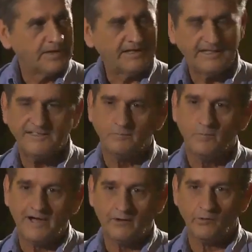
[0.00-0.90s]
he needed some
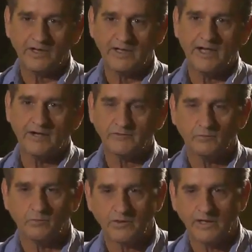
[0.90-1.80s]
white organizers
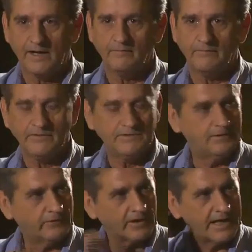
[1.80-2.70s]
to work out with these
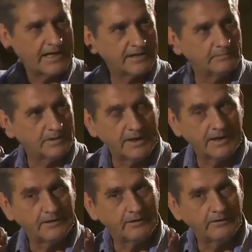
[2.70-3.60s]
other Klansmen
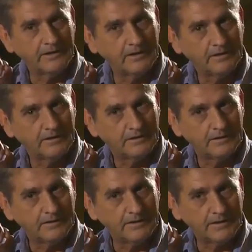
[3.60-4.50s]
down there
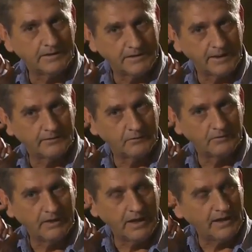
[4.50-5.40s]
in the
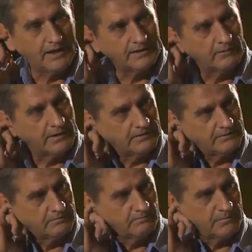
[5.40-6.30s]
Shenandoah Valley. That's what he
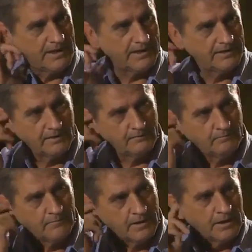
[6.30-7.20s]
was planning
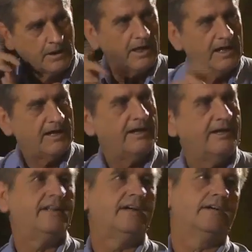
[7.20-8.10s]
on.
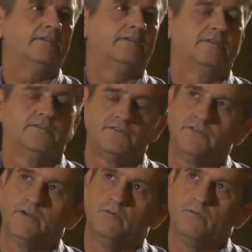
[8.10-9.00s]
And
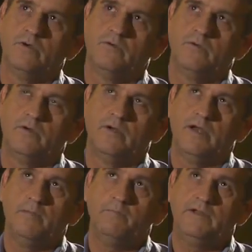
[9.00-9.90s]
so
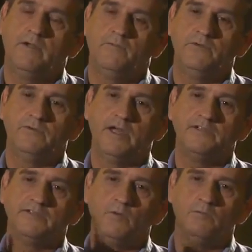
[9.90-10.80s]
I'd been there a few
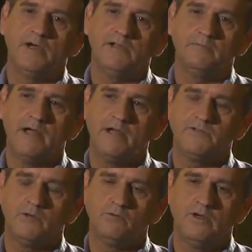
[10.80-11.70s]
days, and nobody of mine
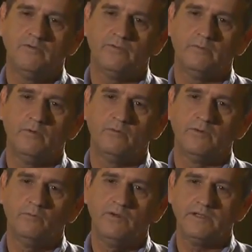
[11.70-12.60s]
showed up from
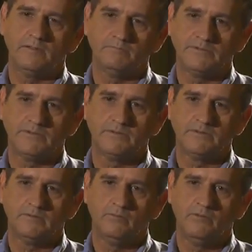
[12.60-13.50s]
over in
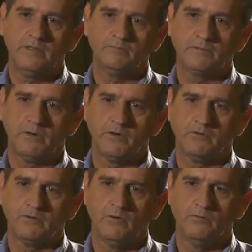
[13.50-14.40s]

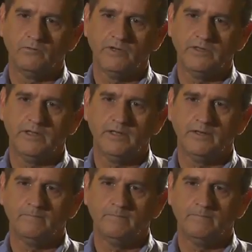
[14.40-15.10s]
Williamsburg, over in